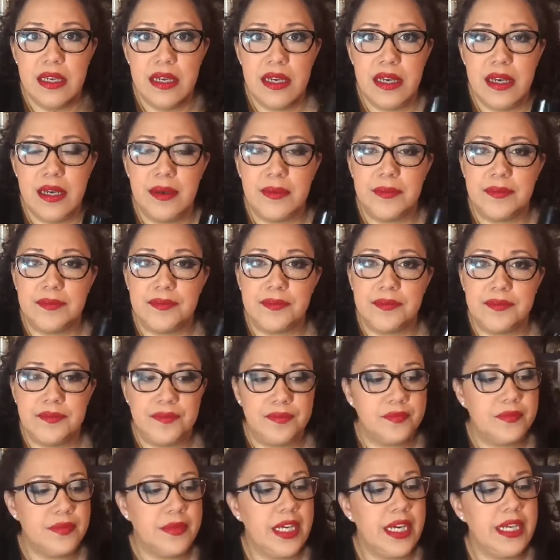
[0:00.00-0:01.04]

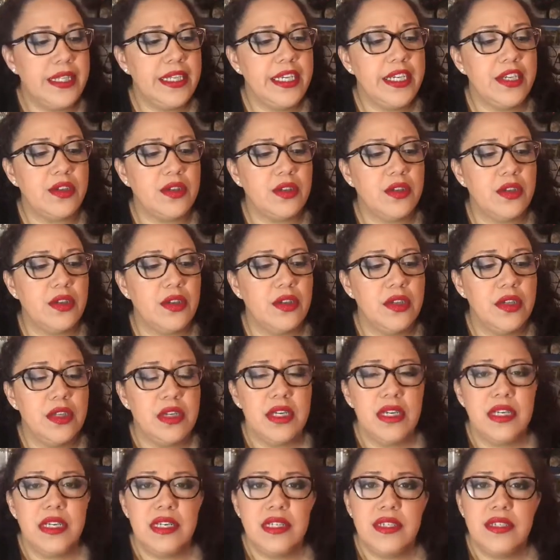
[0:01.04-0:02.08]
LA Girl
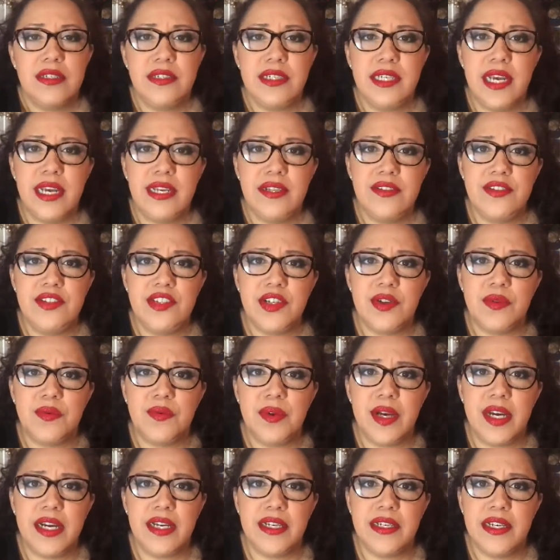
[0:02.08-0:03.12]
tends to
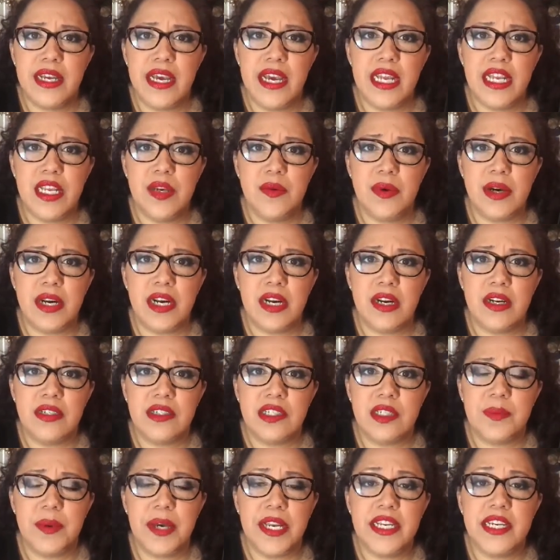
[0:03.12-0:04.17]
run anywhere,
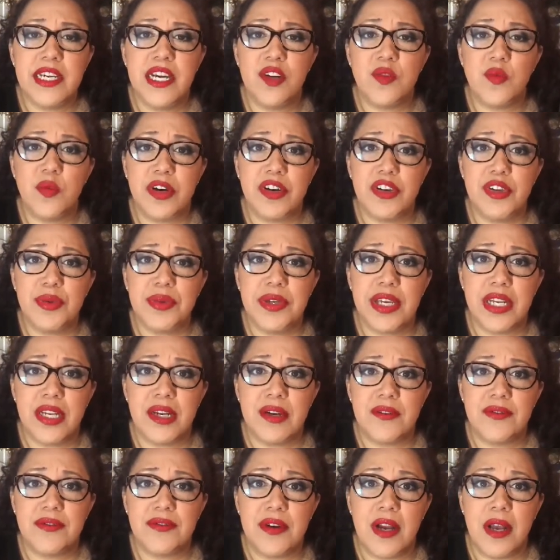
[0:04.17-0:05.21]
depending on where you get
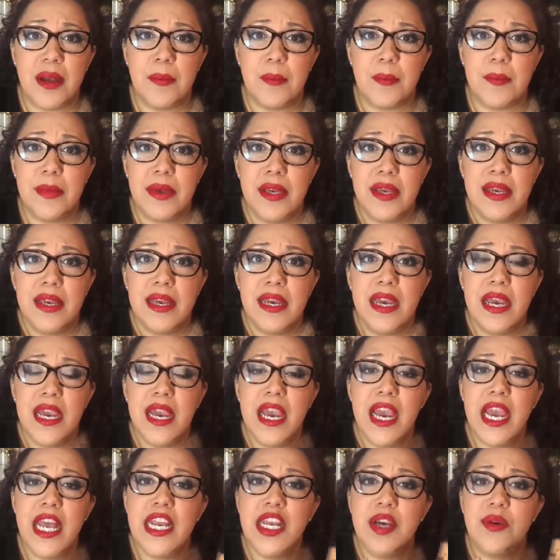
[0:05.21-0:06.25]
it from,
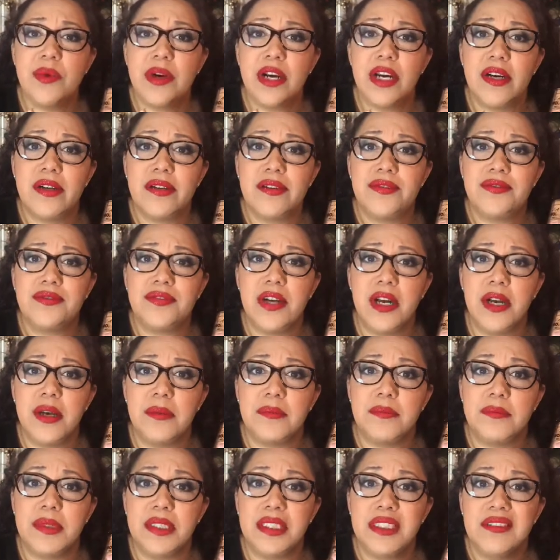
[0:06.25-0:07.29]
anywhere
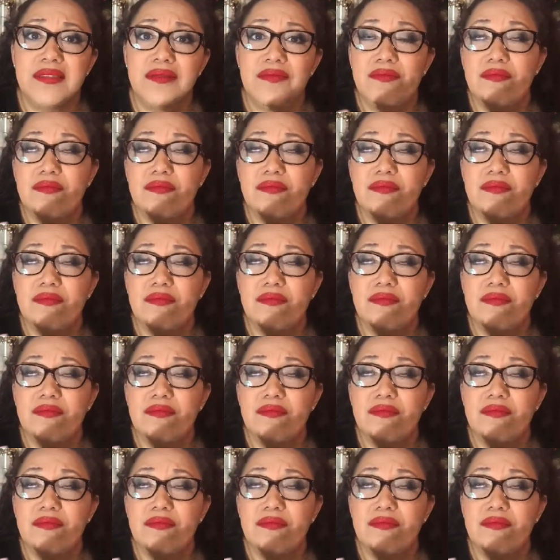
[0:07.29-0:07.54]
from